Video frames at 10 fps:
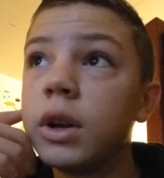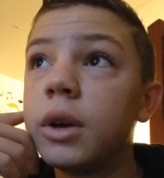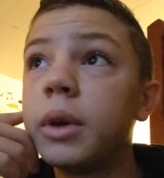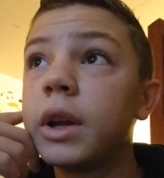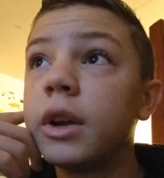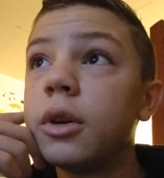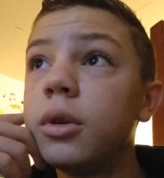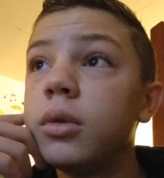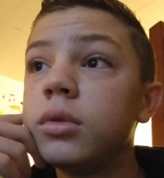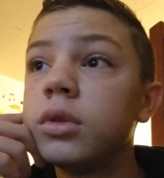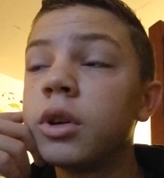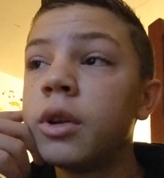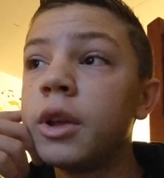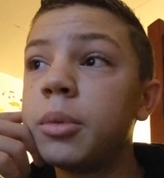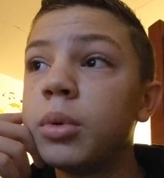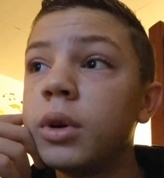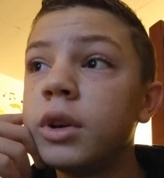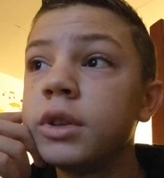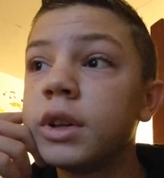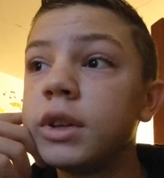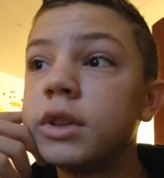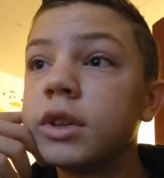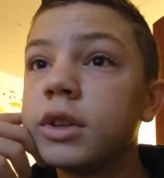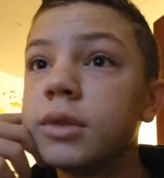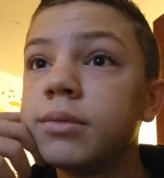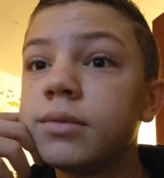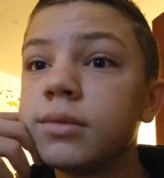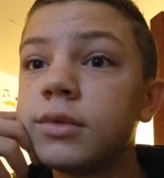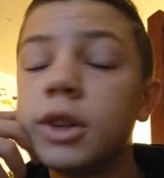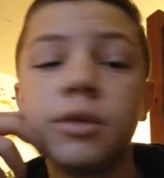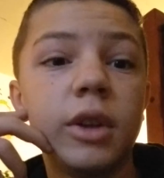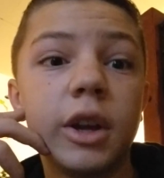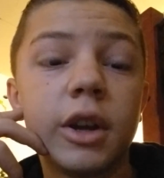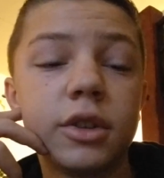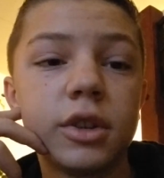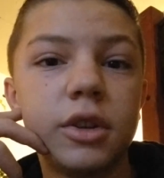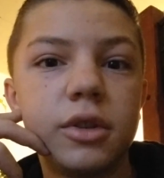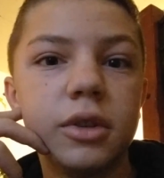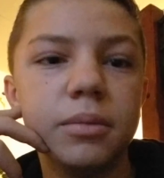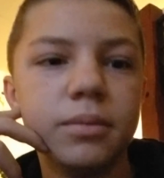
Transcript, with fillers: now we gotta go, go to the airport and um, fly across the country.